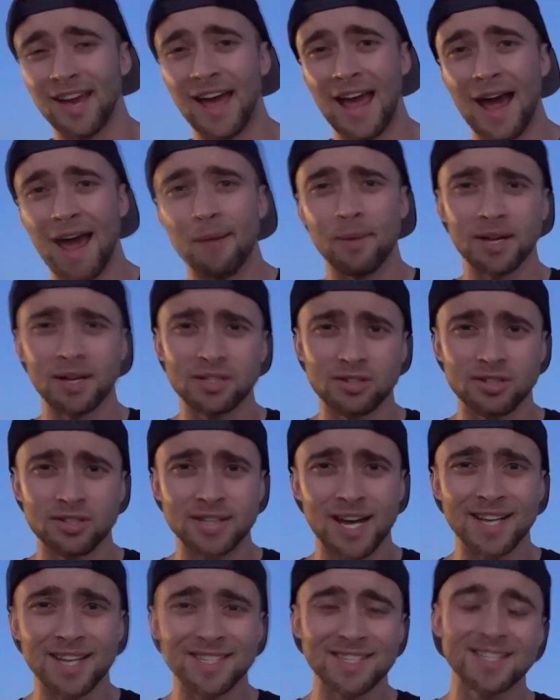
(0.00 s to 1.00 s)
ab
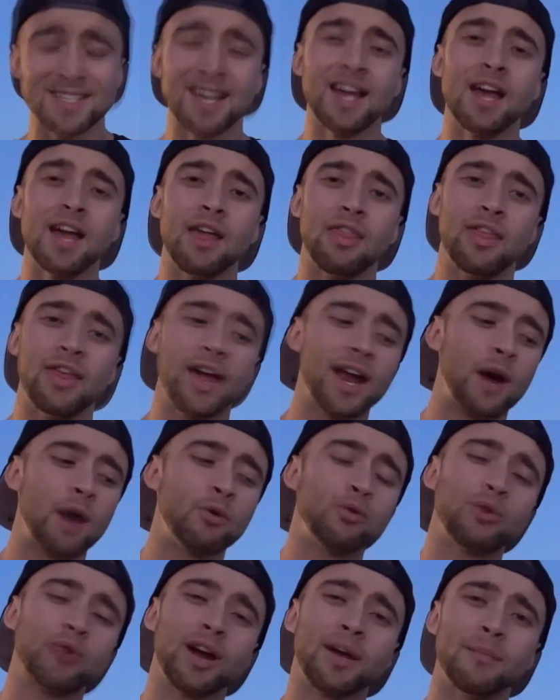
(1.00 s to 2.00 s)
exercises, then I
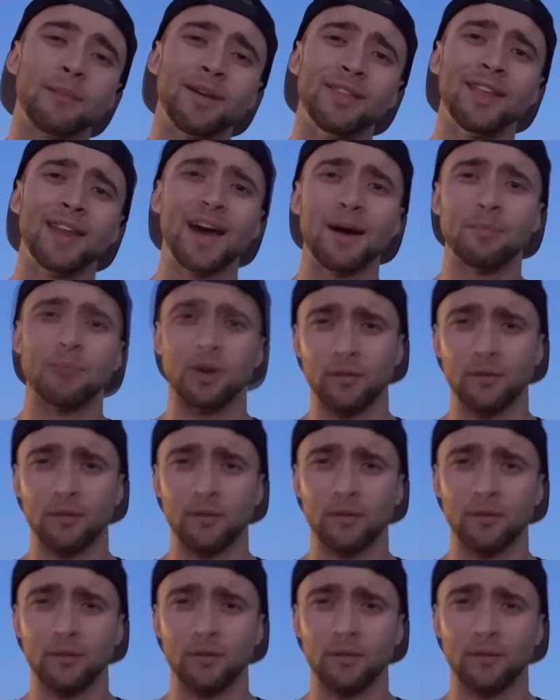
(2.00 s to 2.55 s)
would recommend that.